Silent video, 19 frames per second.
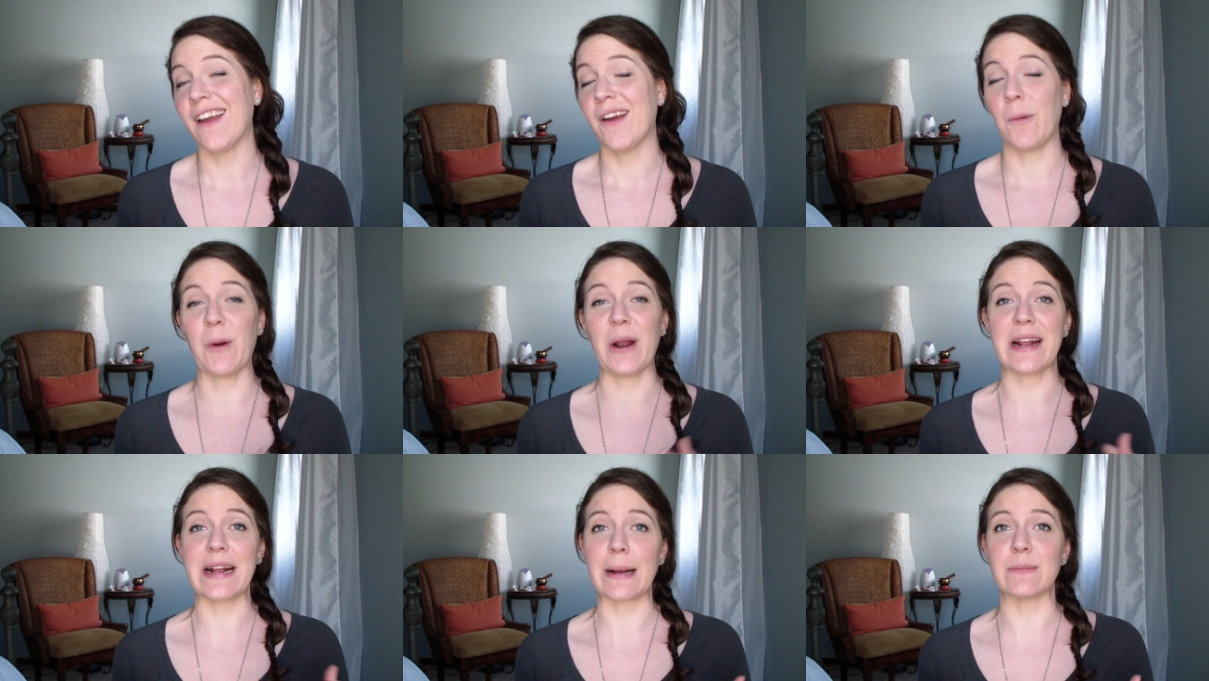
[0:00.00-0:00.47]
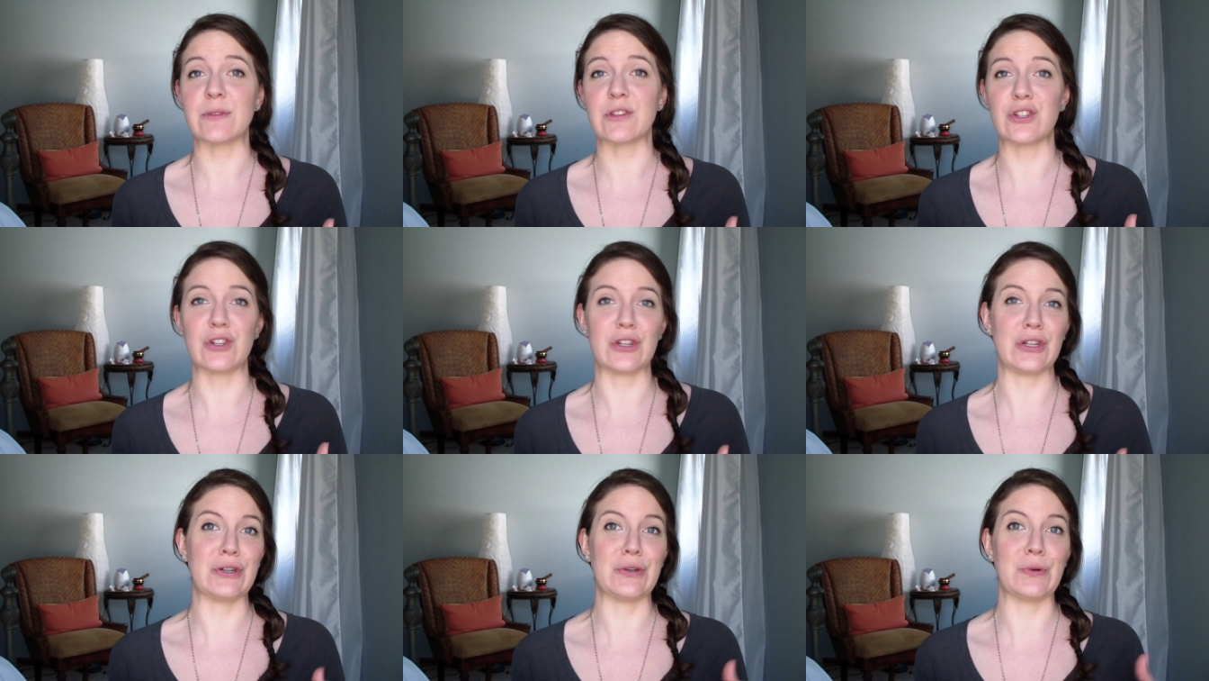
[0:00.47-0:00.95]
when it comes
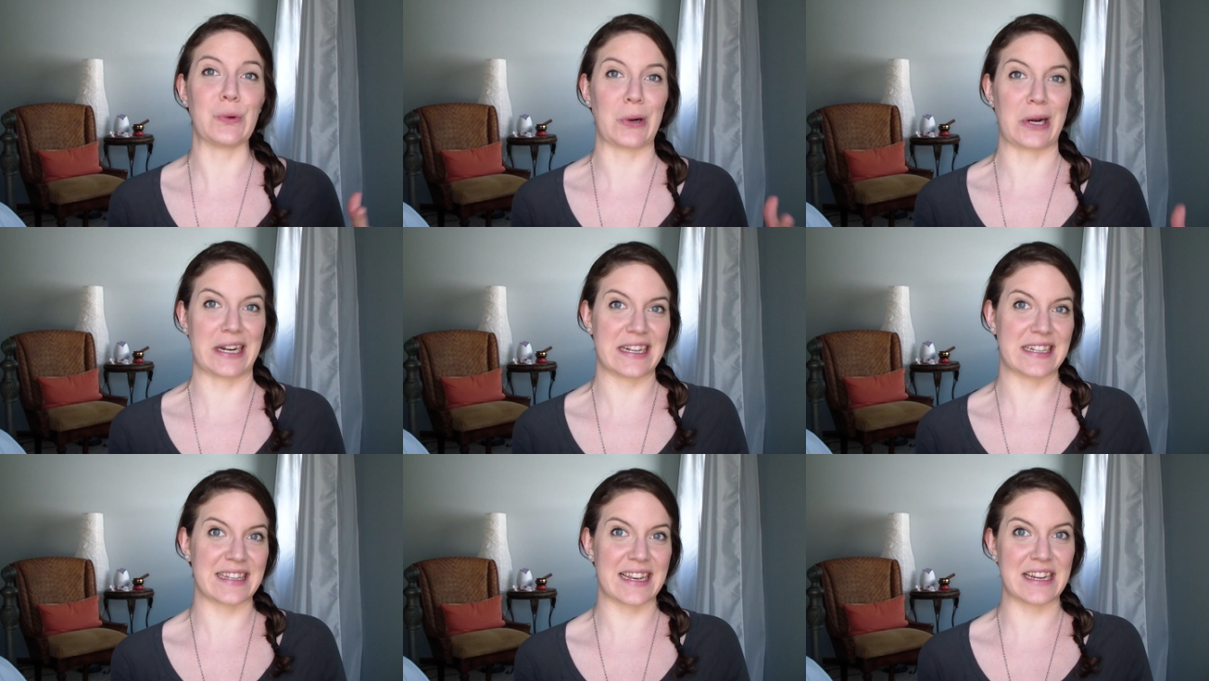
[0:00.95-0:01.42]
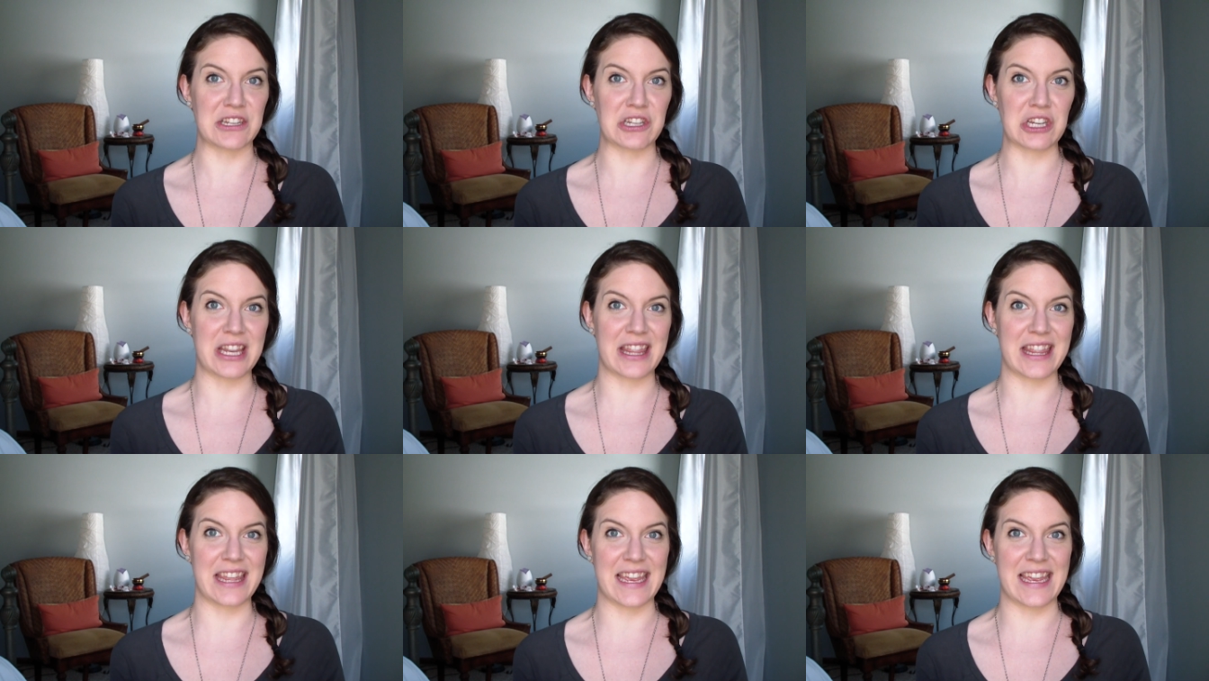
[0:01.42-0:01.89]
to
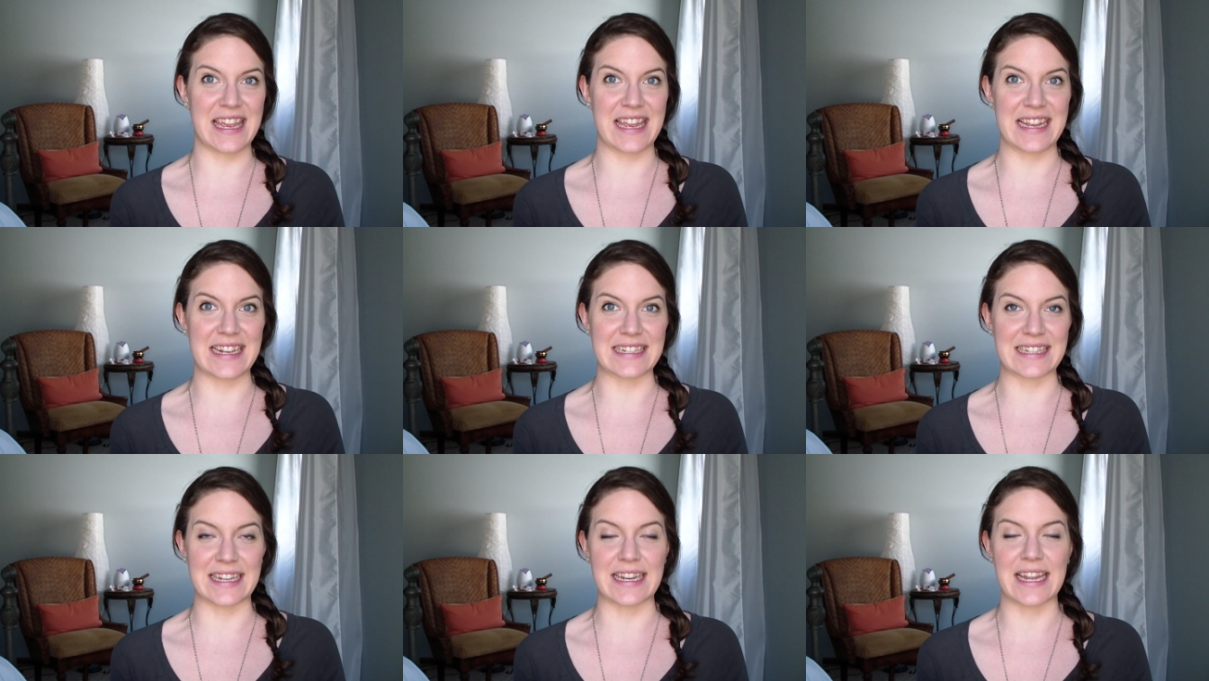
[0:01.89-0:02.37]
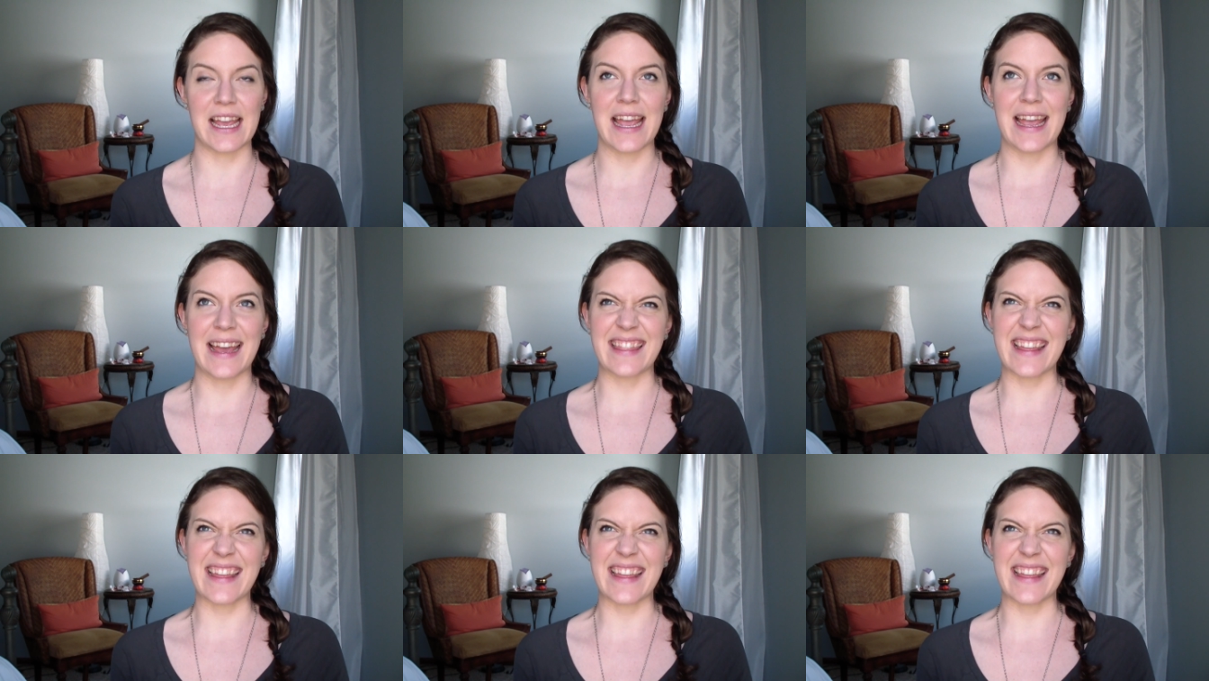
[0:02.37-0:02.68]
organization things and